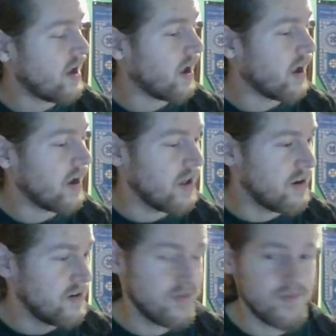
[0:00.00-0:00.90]

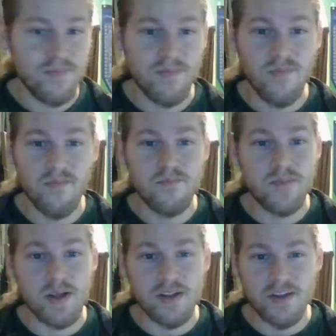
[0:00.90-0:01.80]
and
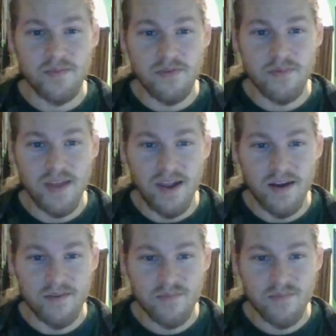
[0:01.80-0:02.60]
build up from there.